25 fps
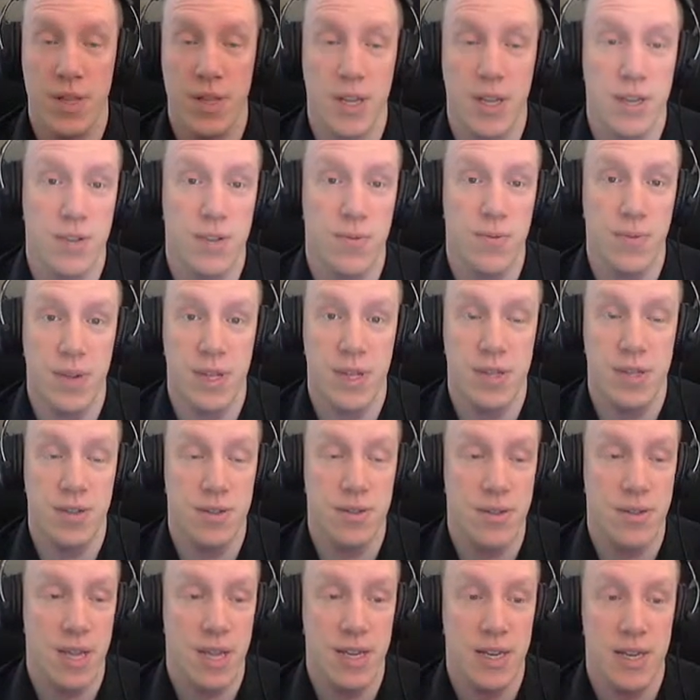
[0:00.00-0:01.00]
another
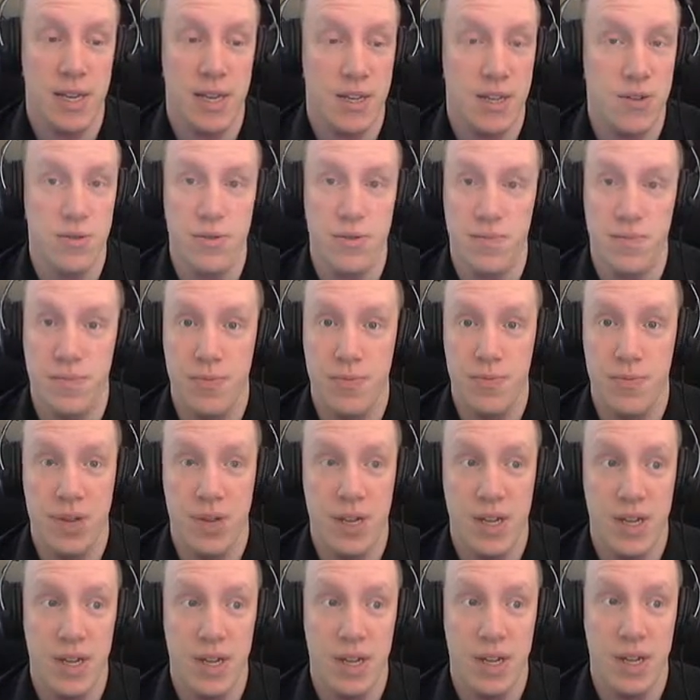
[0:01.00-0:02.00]
reason, and it could
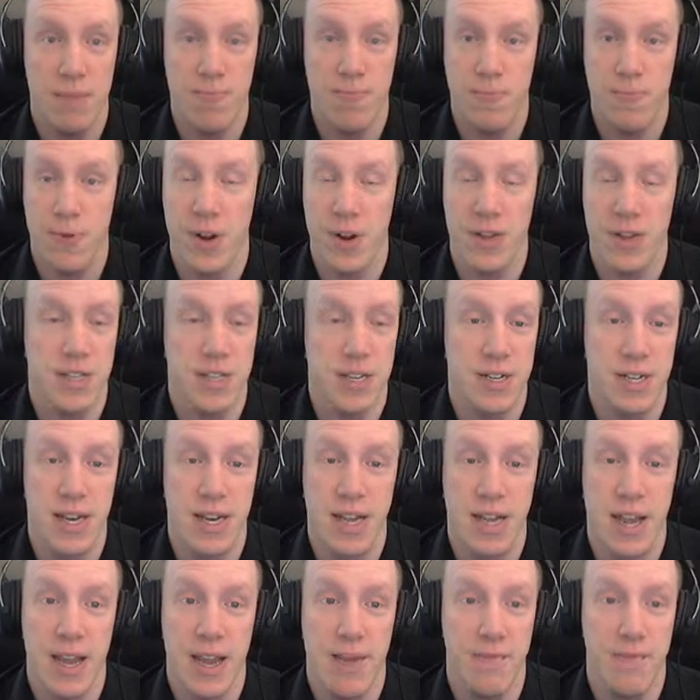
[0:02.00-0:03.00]
be
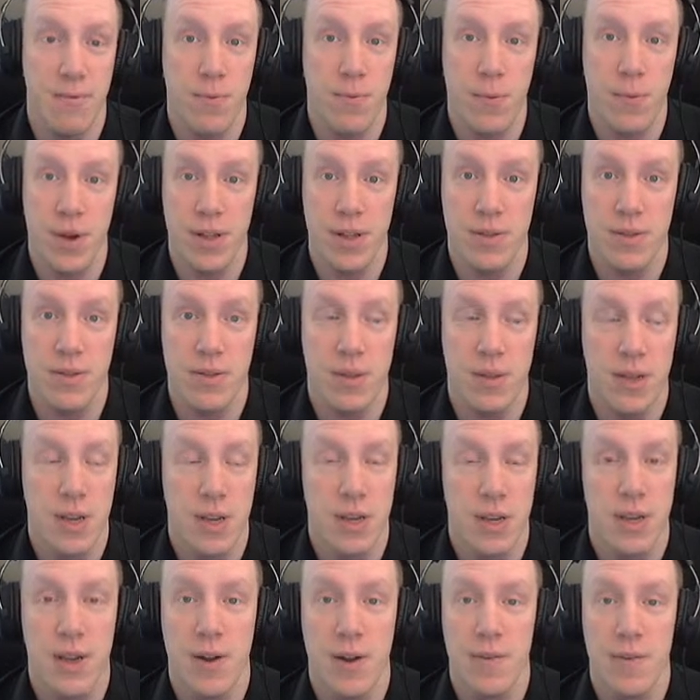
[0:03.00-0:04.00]
practically everyone
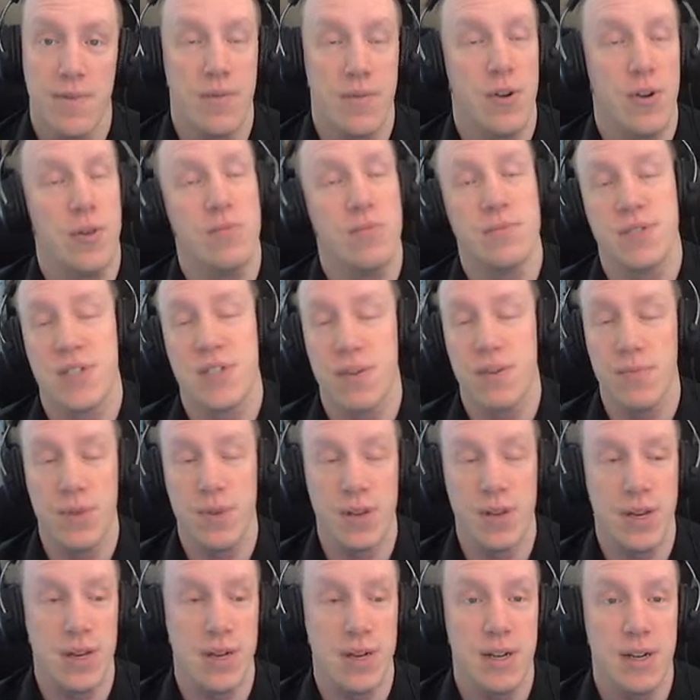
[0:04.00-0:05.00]
from
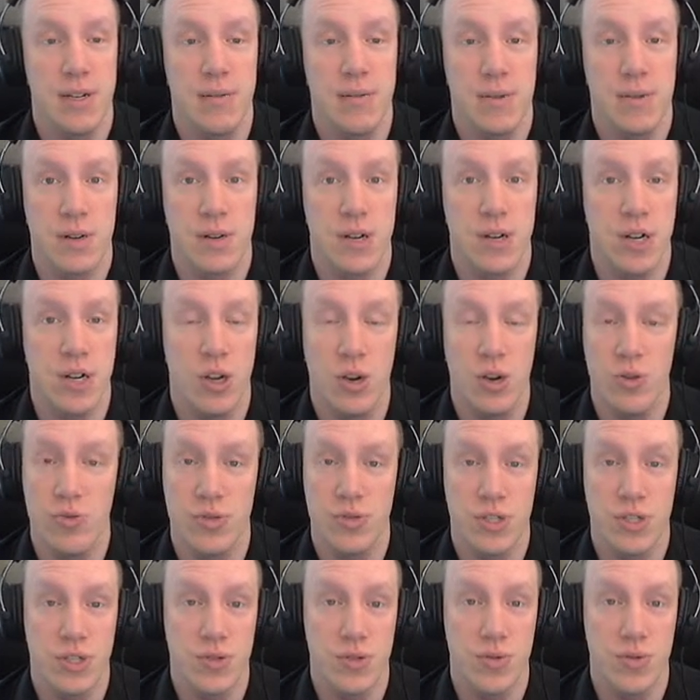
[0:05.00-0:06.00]
someone
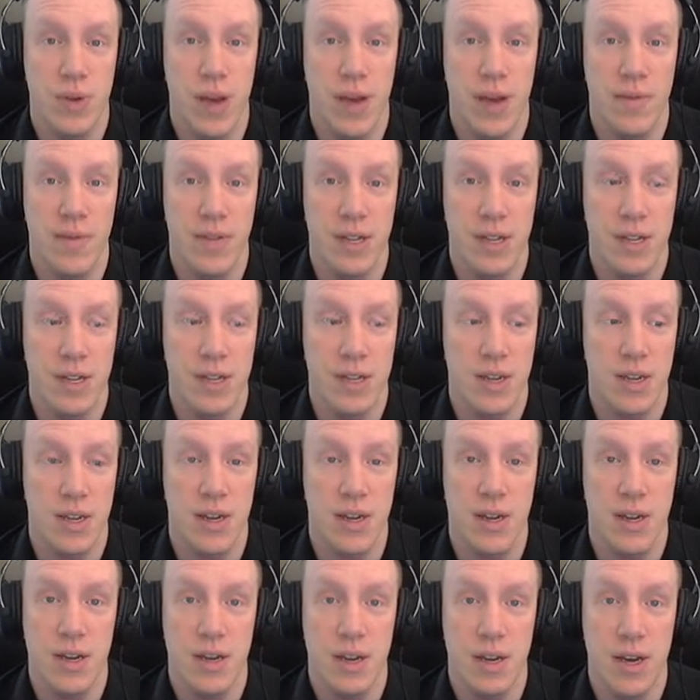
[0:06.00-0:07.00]
close to having
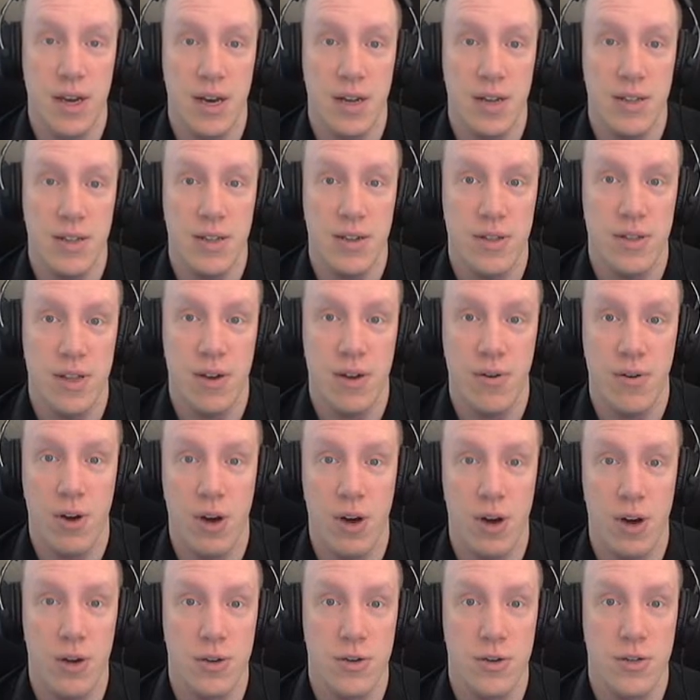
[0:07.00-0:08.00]
their
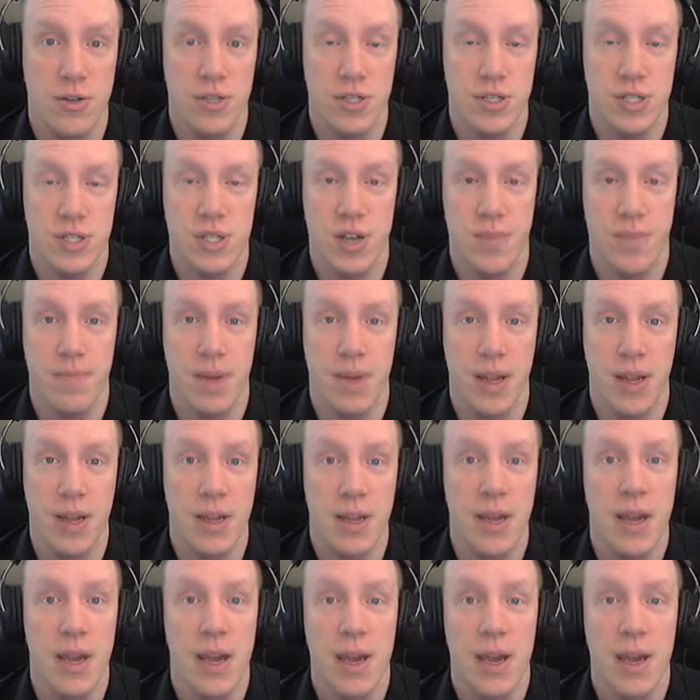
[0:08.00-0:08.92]
heart stopping